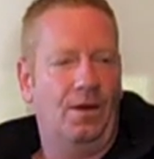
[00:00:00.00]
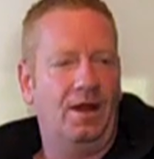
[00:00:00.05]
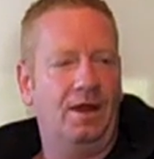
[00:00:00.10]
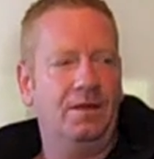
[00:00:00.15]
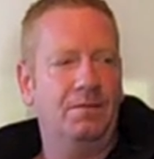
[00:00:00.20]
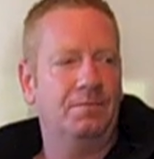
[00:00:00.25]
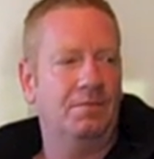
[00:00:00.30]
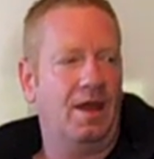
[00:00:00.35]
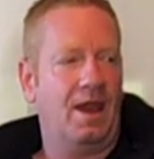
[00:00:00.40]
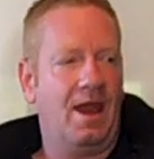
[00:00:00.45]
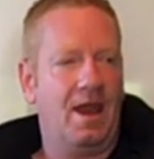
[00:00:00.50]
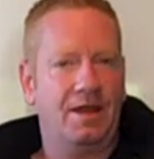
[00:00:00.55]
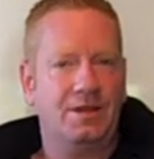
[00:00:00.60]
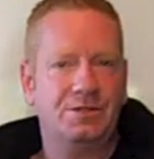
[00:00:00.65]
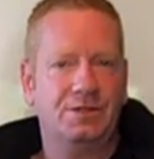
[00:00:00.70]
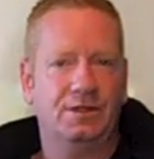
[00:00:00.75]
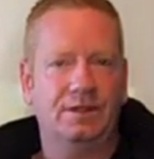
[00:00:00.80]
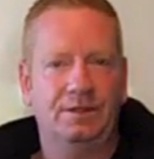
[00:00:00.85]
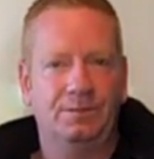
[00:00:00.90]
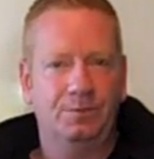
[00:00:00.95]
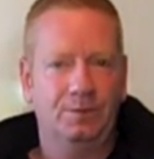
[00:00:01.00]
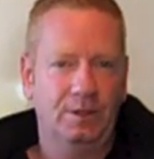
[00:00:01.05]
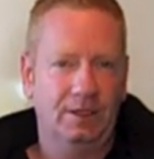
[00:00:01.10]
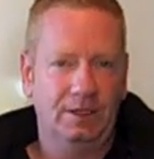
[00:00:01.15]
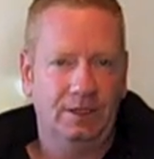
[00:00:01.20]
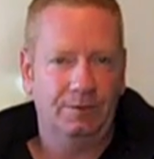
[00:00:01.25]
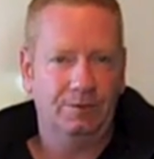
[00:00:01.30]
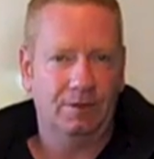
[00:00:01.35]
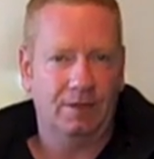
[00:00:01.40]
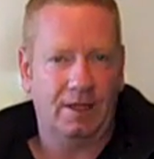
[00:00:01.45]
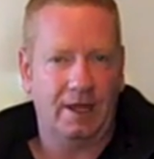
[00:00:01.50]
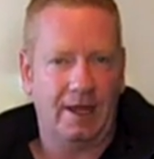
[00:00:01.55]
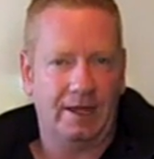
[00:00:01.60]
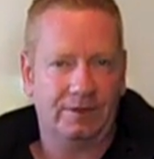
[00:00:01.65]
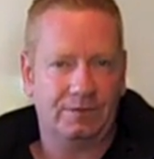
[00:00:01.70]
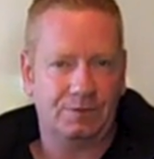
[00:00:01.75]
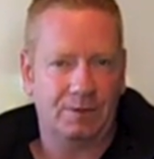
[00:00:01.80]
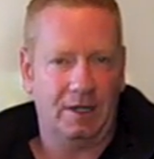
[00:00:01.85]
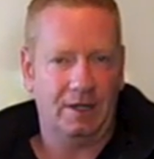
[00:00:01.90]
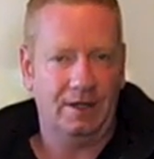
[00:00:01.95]
I am actually really
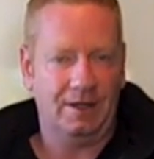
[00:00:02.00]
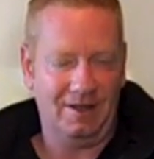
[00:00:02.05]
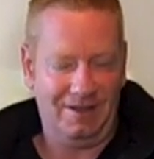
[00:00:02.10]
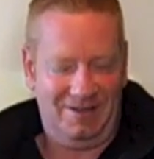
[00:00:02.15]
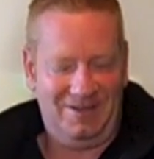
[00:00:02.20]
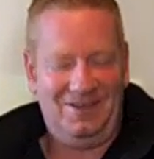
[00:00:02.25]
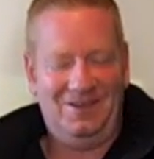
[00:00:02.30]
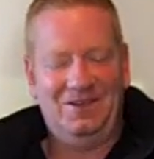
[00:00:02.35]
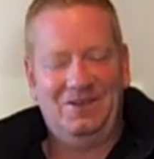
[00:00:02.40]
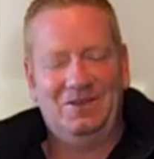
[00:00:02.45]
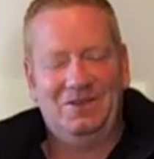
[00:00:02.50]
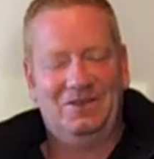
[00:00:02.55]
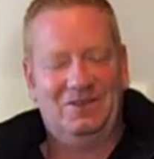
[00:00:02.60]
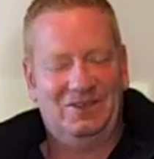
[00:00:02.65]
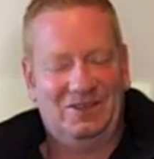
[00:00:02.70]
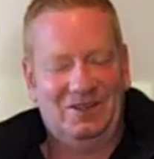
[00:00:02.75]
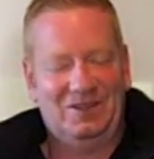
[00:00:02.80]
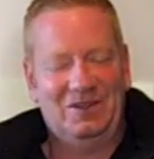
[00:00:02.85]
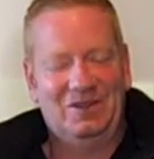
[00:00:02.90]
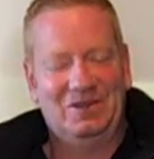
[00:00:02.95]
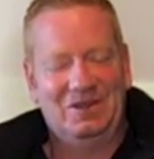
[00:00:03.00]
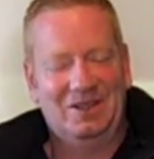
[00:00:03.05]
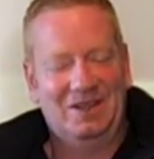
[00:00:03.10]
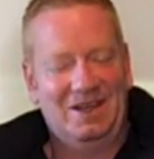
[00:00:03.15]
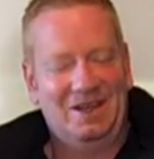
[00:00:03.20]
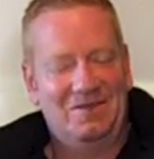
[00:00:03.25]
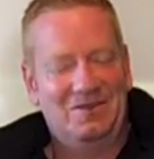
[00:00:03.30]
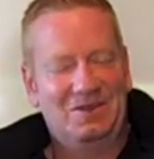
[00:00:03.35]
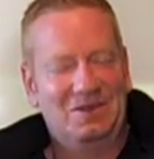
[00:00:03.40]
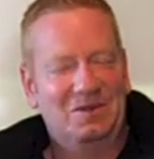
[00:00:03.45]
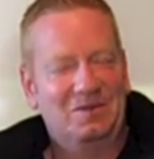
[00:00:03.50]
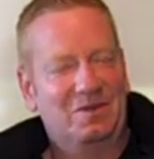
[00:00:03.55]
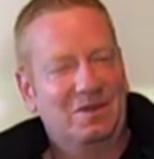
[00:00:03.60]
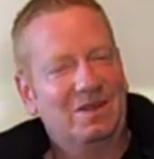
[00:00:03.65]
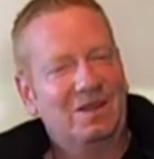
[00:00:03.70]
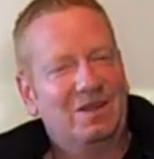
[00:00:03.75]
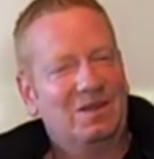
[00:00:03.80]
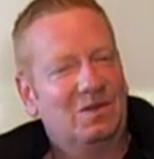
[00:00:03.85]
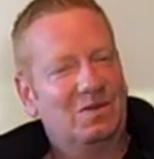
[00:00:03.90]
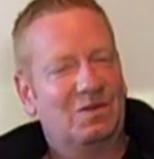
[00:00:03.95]
relaxed right now, so you'll have to
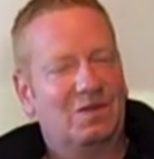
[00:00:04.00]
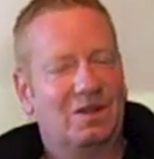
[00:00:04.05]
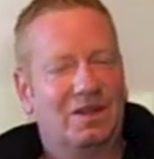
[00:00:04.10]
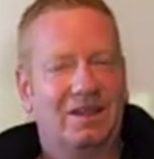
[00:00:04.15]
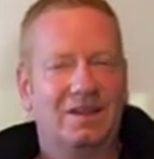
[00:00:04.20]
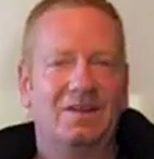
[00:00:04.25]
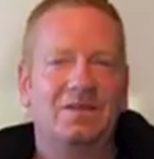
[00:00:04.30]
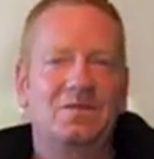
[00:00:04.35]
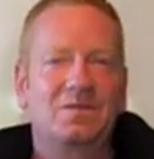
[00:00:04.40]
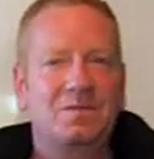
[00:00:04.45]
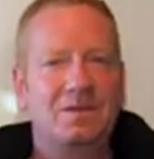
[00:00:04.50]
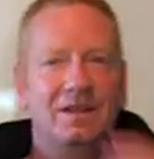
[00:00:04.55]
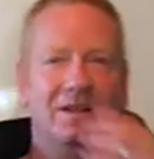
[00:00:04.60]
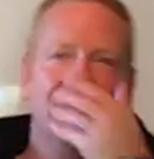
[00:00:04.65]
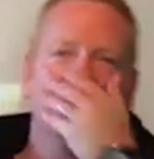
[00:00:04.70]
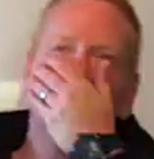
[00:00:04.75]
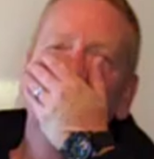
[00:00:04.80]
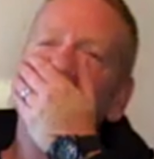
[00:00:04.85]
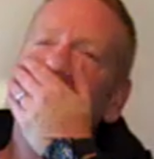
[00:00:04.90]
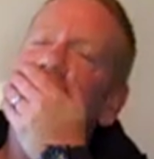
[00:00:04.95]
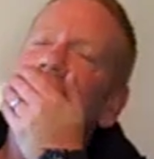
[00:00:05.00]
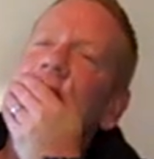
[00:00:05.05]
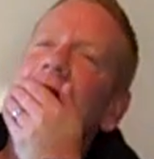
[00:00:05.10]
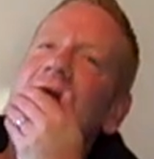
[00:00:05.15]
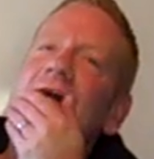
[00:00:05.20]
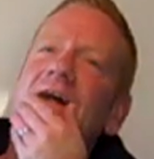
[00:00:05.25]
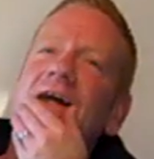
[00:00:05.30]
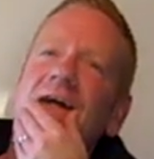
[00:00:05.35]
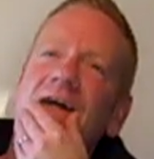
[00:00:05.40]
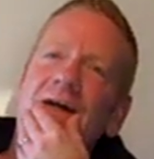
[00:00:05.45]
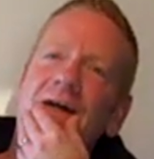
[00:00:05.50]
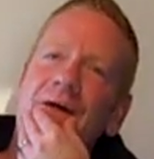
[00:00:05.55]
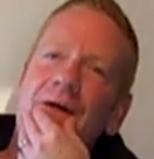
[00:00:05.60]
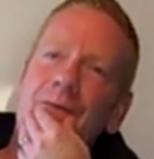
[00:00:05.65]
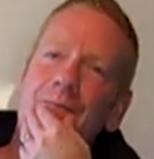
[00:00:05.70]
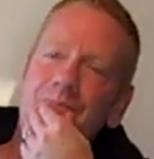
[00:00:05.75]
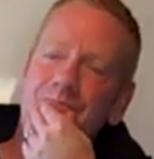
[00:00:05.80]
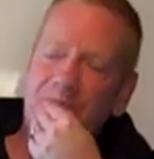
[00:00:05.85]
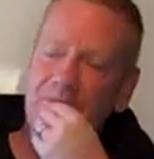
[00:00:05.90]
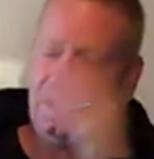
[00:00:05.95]
please forgive me.
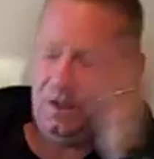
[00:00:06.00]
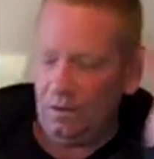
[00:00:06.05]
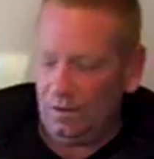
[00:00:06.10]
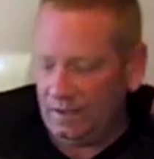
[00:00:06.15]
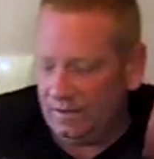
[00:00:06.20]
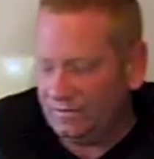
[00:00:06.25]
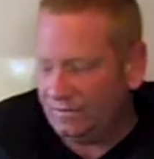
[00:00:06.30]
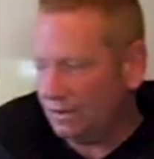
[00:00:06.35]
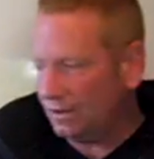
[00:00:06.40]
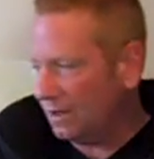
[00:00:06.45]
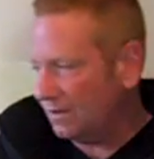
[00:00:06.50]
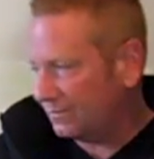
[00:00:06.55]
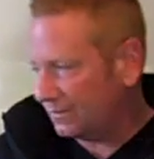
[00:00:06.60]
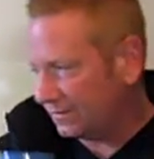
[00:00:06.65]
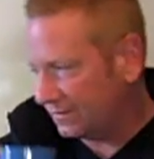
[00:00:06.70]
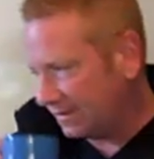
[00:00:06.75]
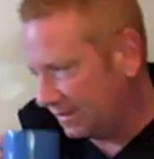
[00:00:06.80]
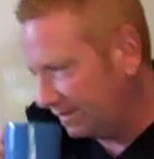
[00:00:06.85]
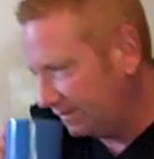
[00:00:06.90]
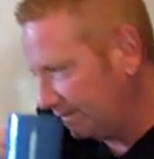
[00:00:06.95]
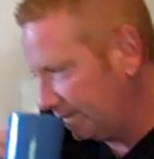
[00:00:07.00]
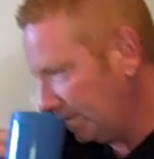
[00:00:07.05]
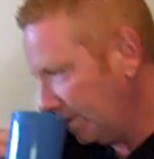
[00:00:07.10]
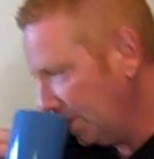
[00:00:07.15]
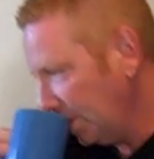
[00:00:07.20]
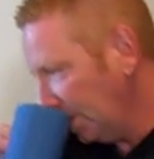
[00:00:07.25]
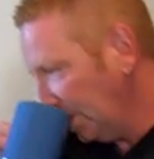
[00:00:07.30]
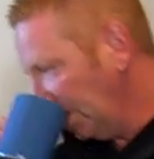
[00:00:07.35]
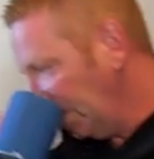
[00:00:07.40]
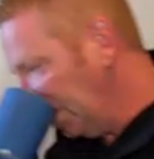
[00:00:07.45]
Let's start off with this.